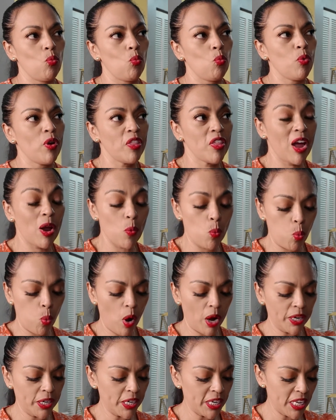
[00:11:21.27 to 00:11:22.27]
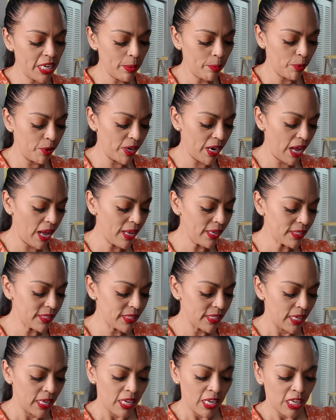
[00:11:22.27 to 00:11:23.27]
whether I wanted him or not.
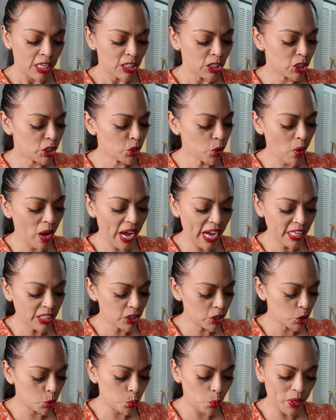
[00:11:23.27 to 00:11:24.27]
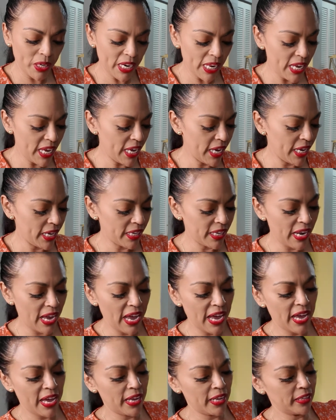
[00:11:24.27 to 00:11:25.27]
So I just went ahead
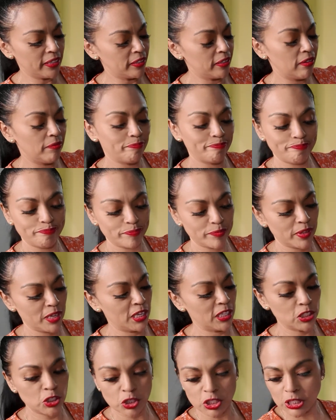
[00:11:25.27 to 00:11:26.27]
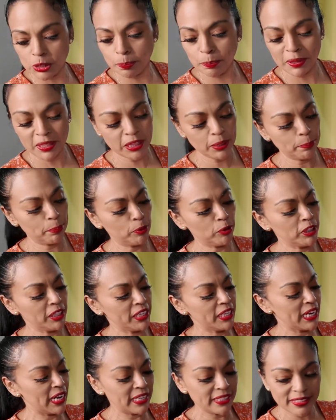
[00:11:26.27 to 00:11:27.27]
and just bit the
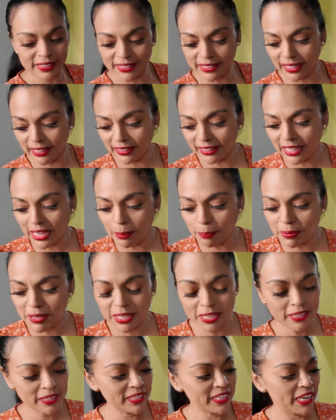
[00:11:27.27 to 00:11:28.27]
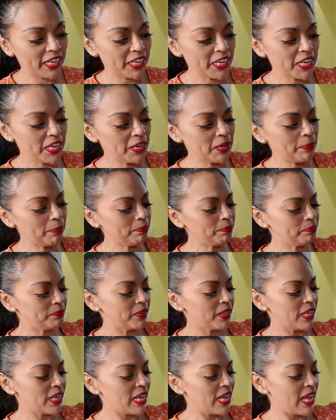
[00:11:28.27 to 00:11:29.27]
bullet and let me get him.
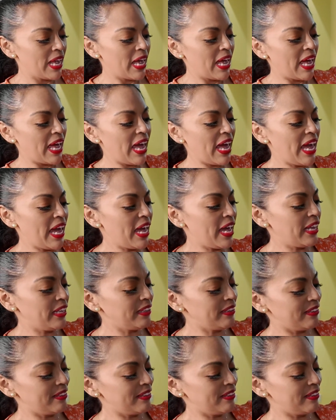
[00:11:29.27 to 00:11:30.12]
And